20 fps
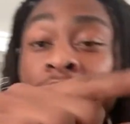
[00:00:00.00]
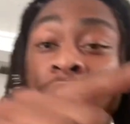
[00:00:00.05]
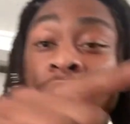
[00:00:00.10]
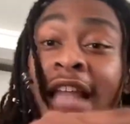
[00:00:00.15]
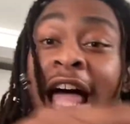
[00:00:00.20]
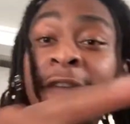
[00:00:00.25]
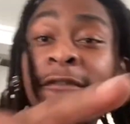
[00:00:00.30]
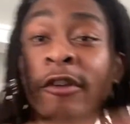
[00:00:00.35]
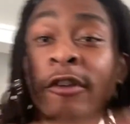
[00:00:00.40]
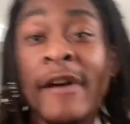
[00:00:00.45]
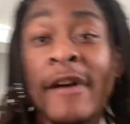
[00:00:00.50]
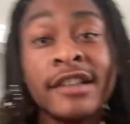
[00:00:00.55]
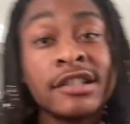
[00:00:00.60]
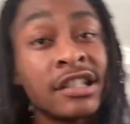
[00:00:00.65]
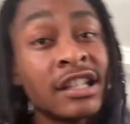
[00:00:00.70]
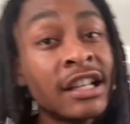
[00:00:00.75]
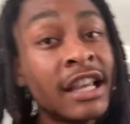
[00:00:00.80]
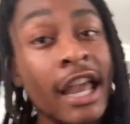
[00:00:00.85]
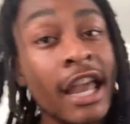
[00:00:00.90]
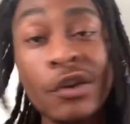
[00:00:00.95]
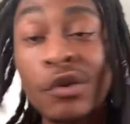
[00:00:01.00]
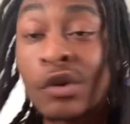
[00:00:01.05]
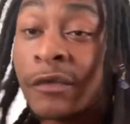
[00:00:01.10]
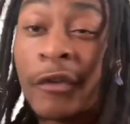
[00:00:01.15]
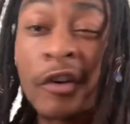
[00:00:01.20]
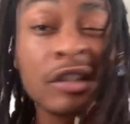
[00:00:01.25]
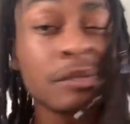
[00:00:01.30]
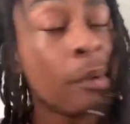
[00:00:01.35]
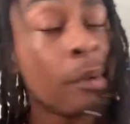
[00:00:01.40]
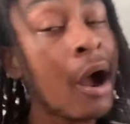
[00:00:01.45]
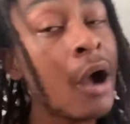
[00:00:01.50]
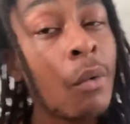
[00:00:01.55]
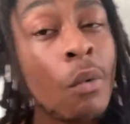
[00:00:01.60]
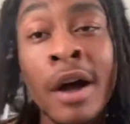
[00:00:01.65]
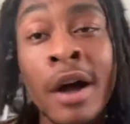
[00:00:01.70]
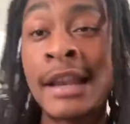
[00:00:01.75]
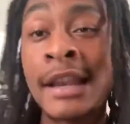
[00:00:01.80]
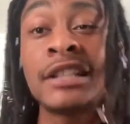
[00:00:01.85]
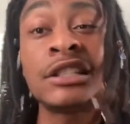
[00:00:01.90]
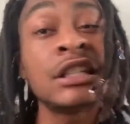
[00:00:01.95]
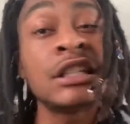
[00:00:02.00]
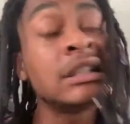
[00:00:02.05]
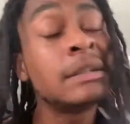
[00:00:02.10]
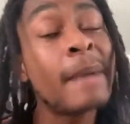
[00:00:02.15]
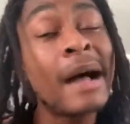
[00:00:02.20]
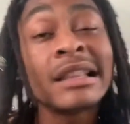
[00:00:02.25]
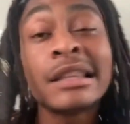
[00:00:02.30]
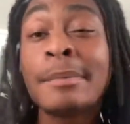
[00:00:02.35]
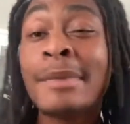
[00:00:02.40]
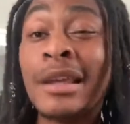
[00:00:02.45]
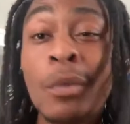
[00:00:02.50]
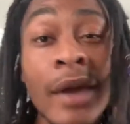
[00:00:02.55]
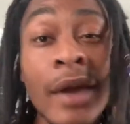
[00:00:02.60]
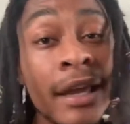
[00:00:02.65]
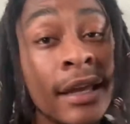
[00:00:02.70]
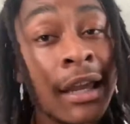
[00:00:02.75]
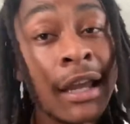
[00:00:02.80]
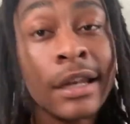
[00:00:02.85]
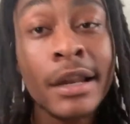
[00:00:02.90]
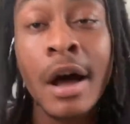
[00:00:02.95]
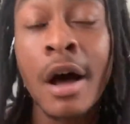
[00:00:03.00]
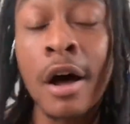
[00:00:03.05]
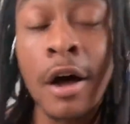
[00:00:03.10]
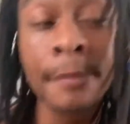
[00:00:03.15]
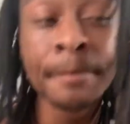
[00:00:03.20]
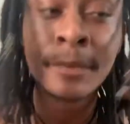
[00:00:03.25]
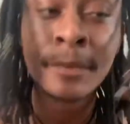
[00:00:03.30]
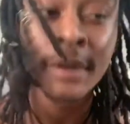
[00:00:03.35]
the Life Adventures of Kid Universe Part One. That shit's about to be wicked, y'all.